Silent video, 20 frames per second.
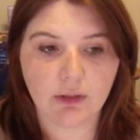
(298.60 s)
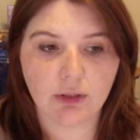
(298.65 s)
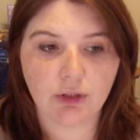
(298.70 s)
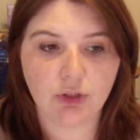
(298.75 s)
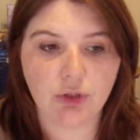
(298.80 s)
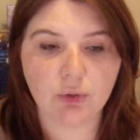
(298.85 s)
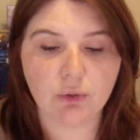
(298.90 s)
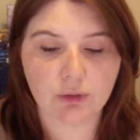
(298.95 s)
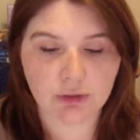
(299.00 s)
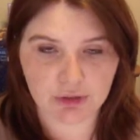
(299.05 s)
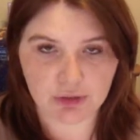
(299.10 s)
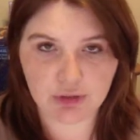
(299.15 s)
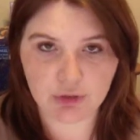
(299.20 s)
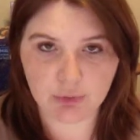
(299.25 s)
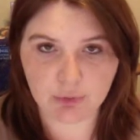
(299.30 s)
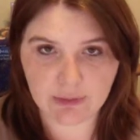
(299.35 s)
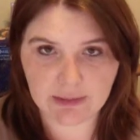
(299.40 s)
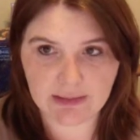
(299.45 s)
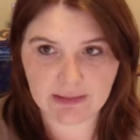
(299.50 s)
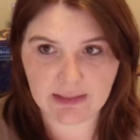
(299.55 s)
you're
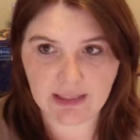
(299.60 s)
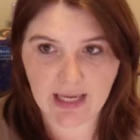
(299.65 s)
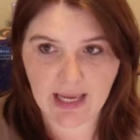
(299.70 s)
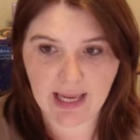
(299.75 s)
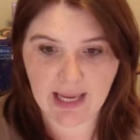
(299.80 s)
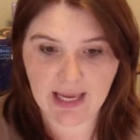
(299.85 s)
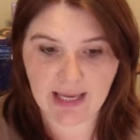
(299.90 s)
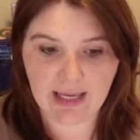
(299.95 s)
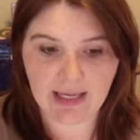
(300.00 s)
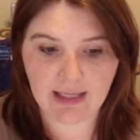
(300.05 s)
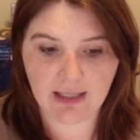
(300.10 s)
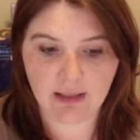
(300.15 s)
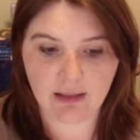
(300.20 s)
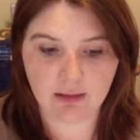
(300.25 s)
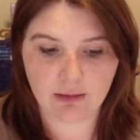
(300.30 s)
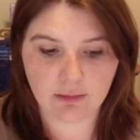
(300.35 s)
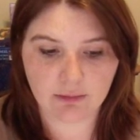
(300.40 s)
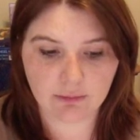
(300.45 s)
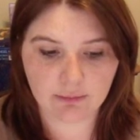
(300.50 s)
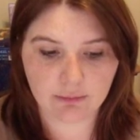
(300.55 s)
doing a
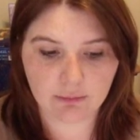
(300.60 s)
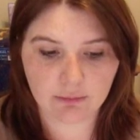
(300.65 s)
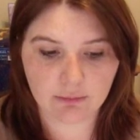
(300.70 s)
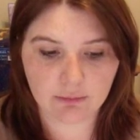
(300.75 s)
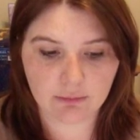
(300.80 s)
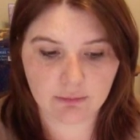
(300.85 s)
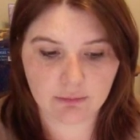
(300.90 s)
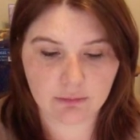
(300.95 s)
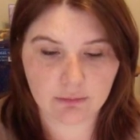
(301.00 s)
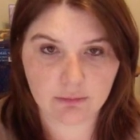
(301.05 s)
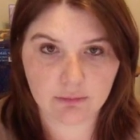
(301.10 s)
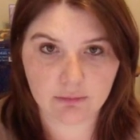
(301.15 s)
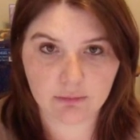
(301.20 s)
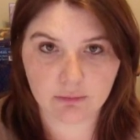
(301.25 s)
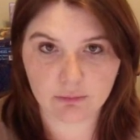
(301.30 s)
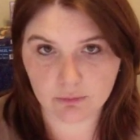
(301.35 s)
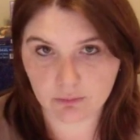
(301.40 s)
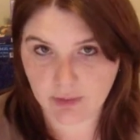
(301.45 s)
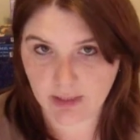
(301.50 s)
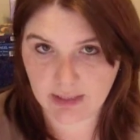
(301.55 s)

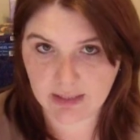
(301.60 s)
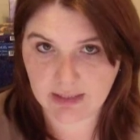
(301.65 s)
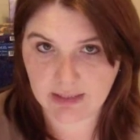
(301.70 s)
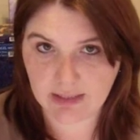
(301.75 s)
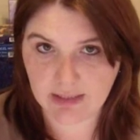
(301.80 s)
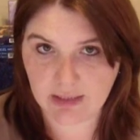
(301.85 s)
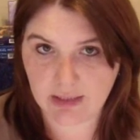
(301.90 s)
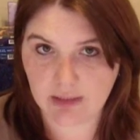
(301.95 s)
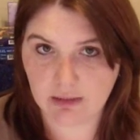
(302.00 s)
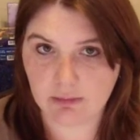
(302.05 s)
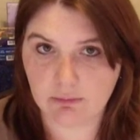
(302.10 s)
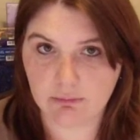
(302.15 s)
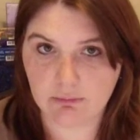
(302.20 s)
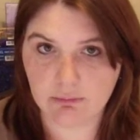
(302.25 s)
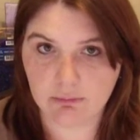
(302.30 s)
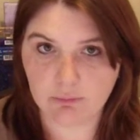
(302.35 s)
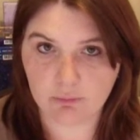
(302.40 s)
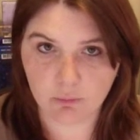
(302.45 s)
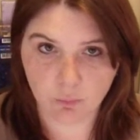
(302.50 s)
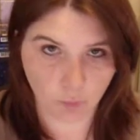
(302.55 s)
Reiki
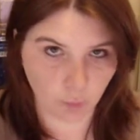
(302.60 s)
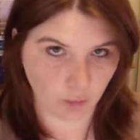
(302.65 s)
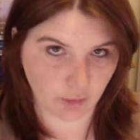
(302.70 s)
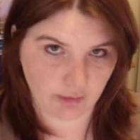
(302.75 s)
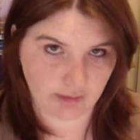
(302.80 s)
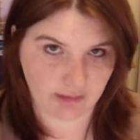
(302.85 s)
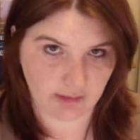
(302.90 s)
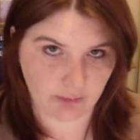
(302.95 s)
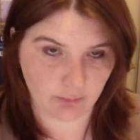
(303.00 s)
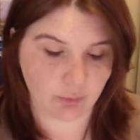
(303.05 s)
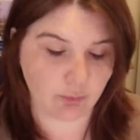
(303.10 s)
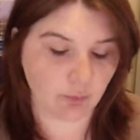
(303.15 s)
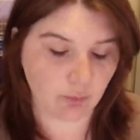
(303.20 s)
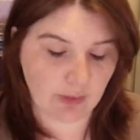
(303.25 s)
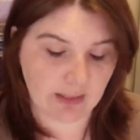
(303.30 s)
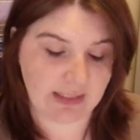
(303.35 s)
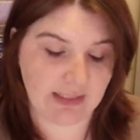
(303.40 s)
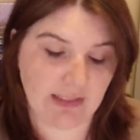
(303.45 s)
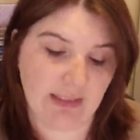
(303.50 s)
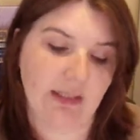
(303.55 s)
working,
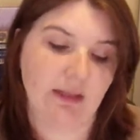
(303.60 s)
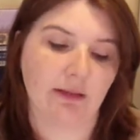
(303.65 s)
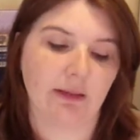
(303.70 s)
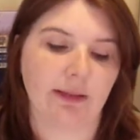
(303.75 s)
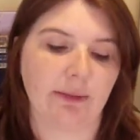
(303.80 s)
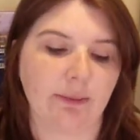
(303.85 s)
Reiki healing,